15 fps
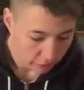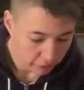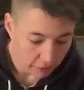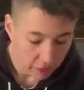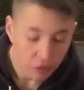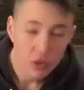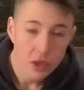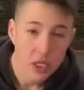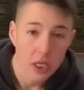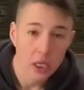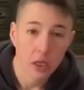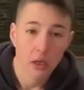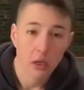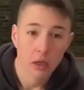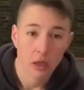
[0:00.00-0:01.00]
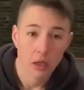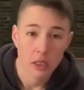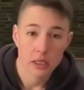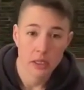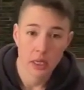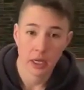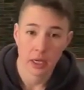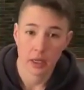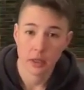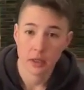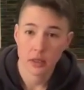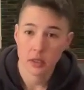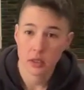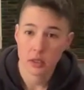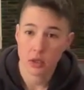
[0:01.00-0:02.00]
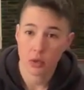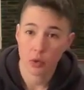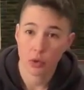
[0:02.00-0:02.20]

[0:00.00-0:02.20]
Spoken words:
15 seconds.